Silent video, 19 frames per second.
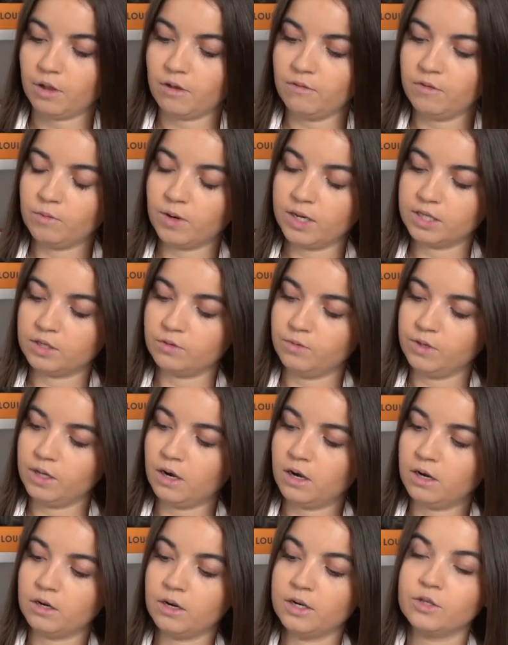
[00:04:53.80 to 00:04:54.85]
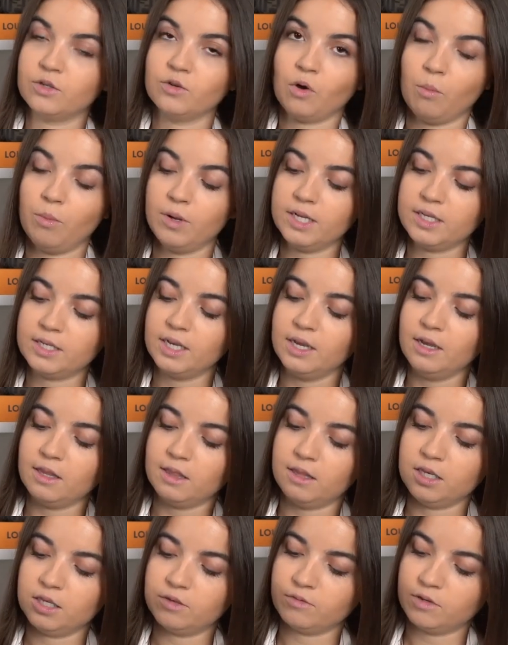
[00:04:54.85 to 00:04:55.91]
otherwise, we are going to open it.
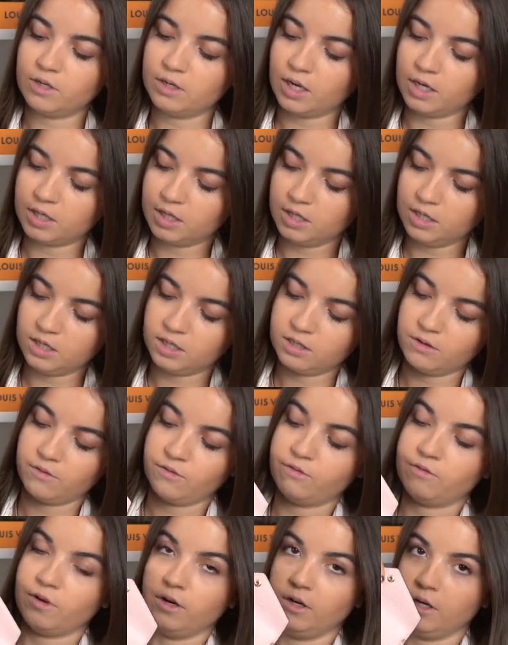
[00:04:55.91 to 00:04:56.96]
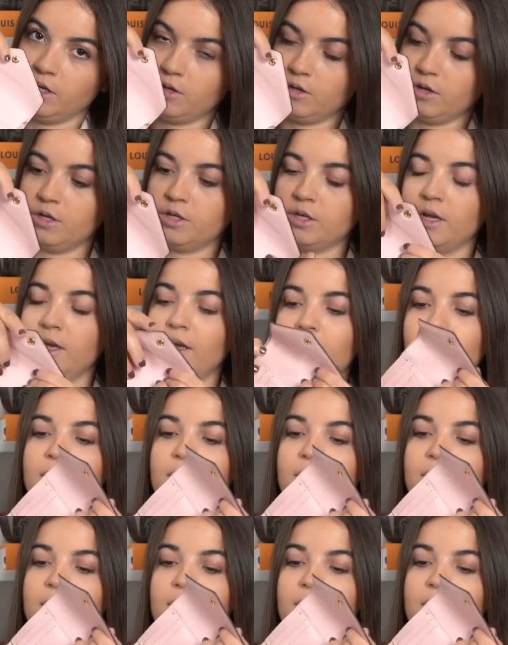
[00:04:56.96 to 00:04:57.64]
This one actually is very good.